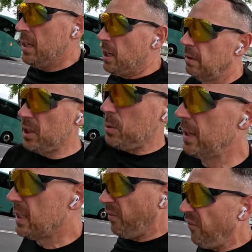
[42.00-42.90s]
So this
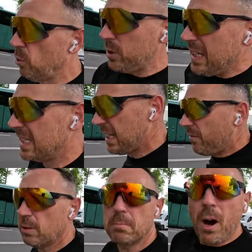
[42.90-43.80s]
week's
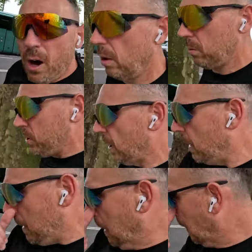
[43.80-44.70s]
47 miles
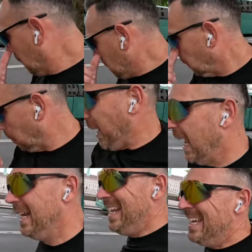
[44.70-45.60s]
is on the
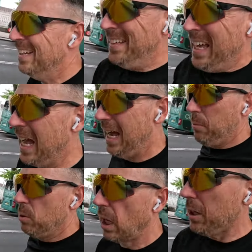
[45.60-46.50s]
plan, and
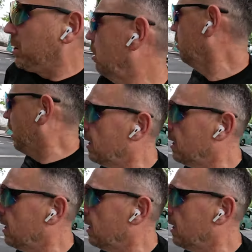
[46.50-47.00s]
we'll go through